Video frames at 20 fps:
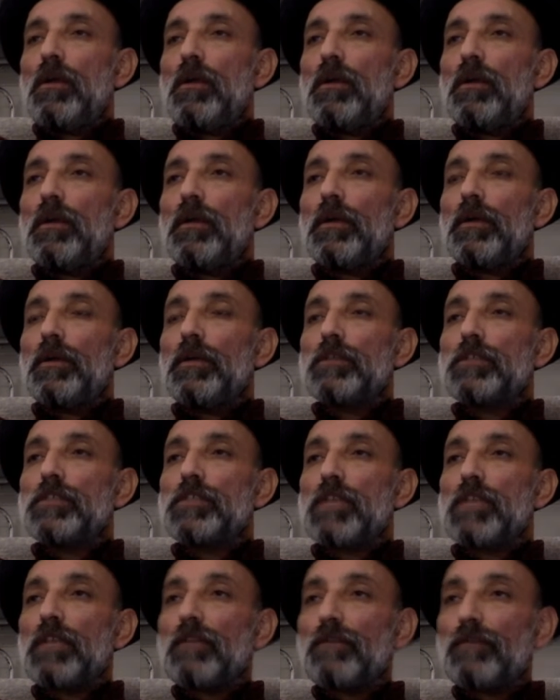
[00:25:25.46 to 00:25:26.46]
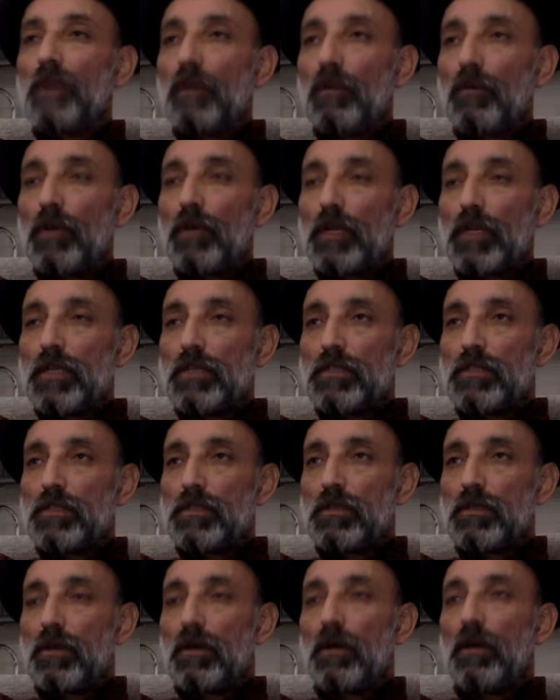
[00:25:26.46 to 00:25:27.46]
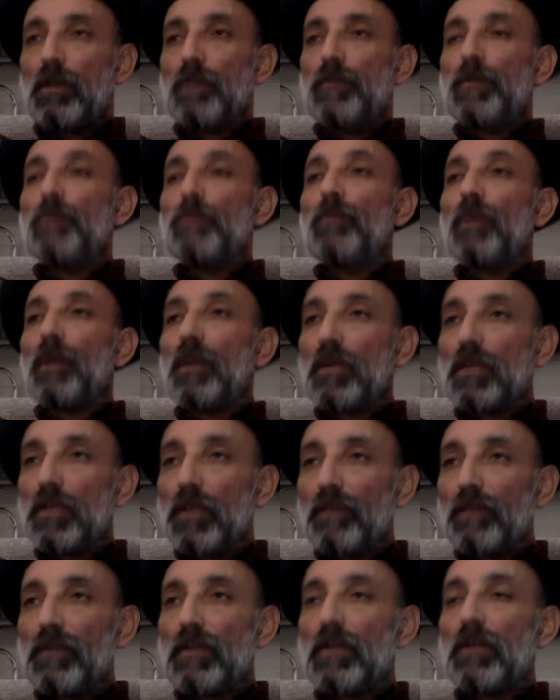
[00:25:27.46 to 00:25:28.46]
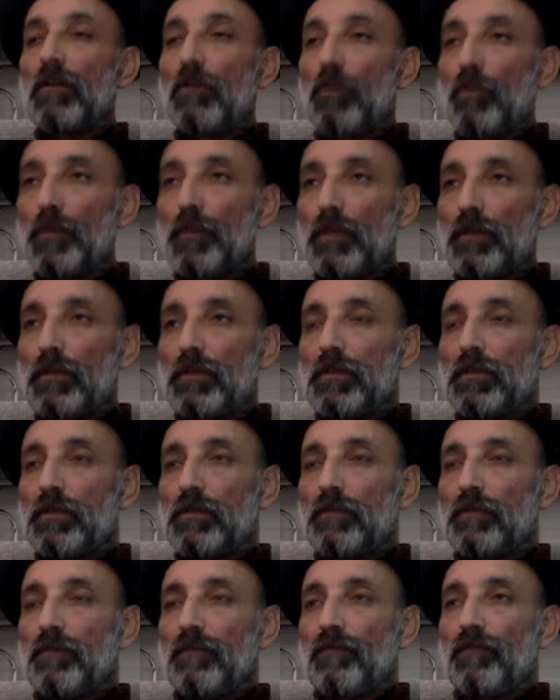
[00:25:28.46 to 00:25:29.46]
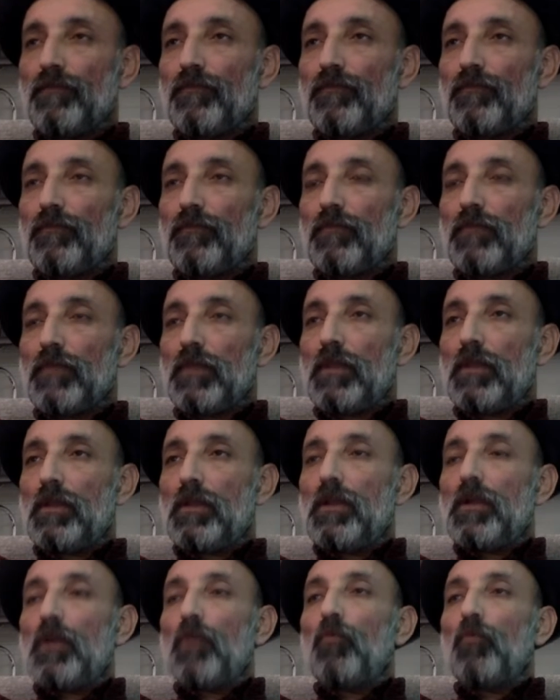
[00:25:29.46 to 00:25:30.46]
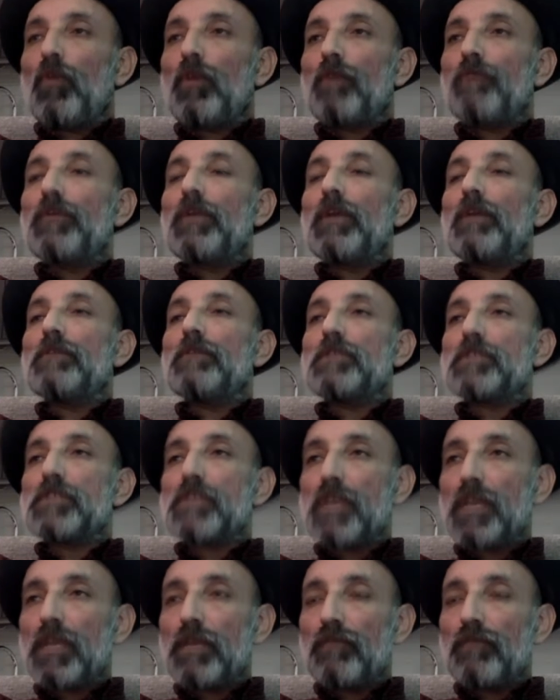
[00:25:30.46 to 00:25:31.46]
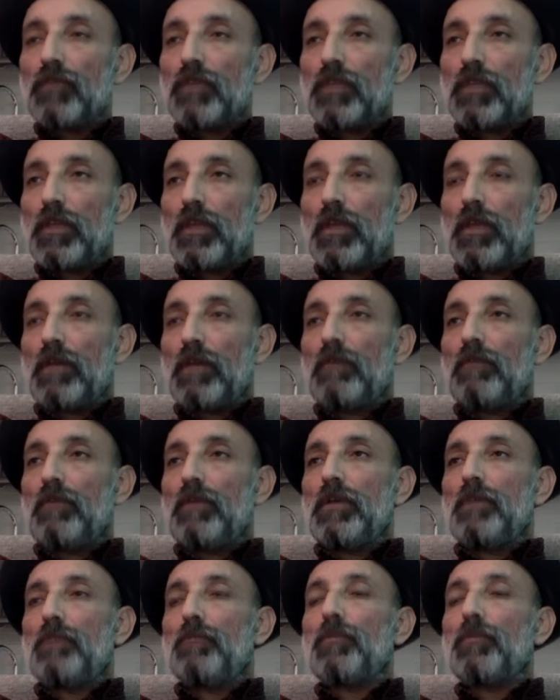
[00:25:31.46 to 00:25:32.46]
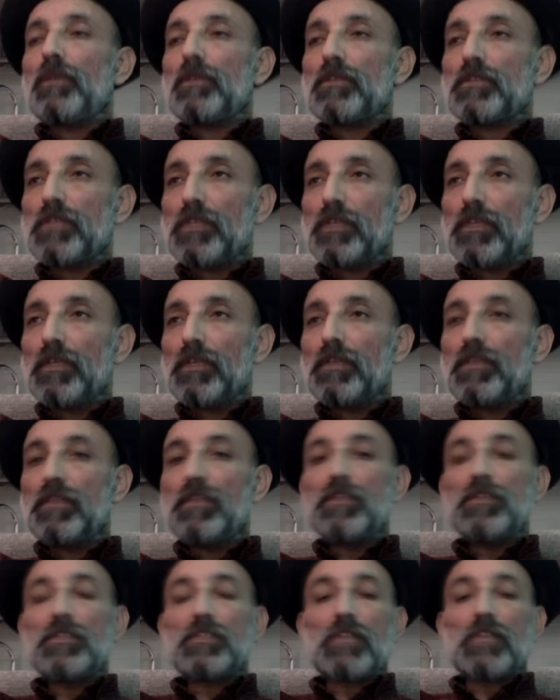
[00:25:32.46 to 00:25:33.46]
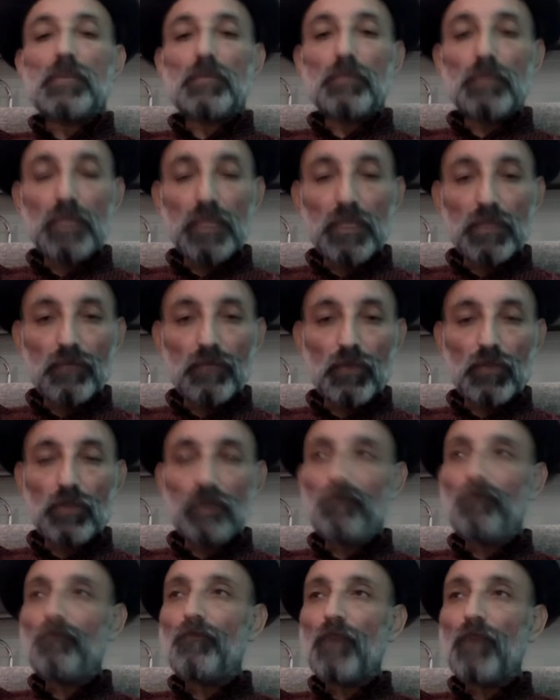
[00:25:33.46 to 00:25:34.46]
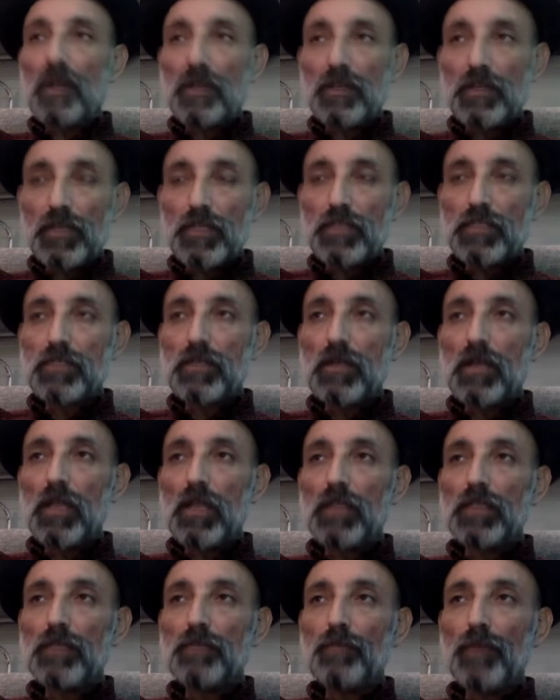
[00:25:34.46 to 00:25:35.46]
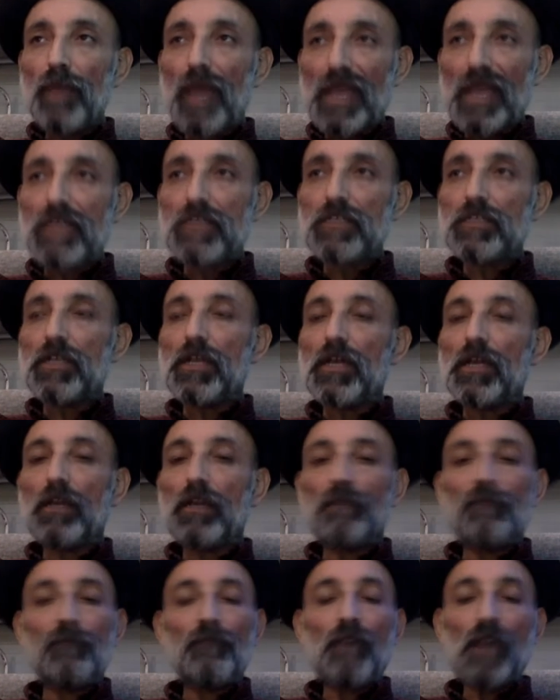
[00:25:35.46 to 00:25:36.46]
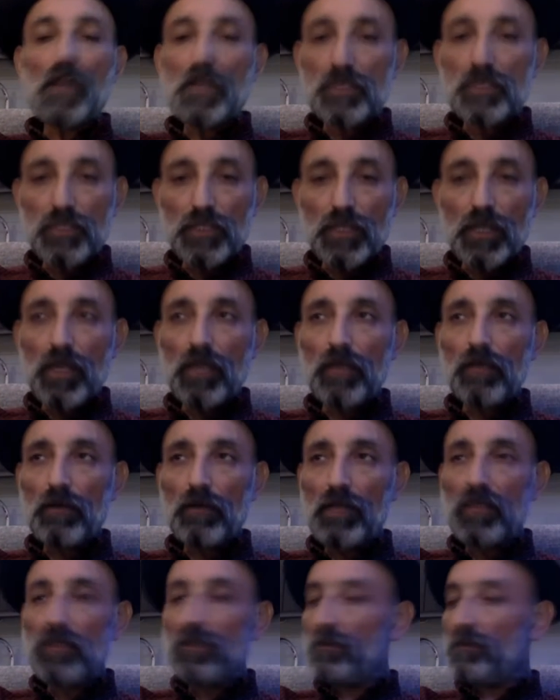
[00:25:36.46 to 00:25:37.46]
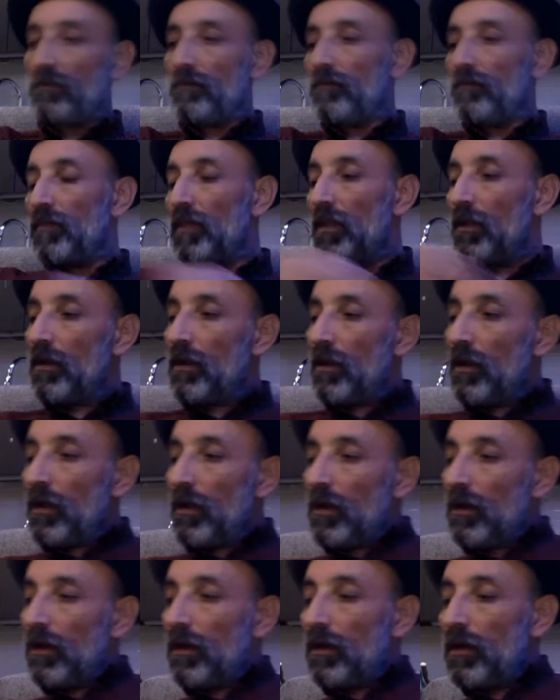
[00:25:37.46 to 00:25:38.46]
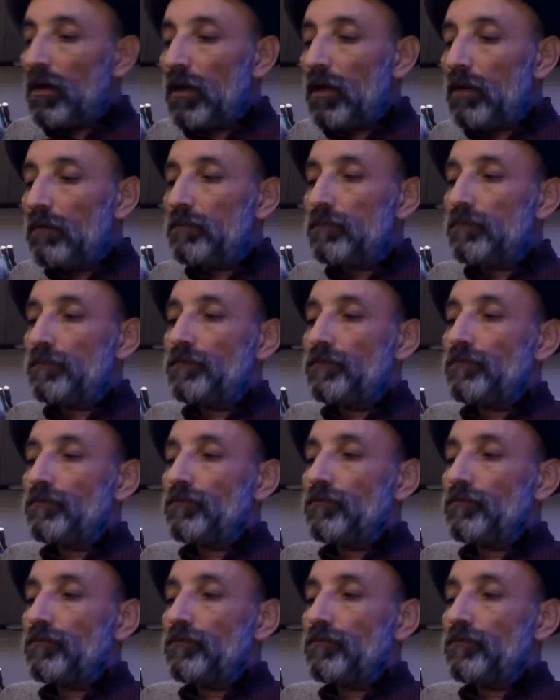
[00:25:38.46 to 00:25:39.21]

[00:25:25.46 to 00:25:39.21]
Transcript: self-governance, or be part of a government where we have a say, we have a person in the assembly, where the fuck it is called in Pakistan or Pakistan, right? Um,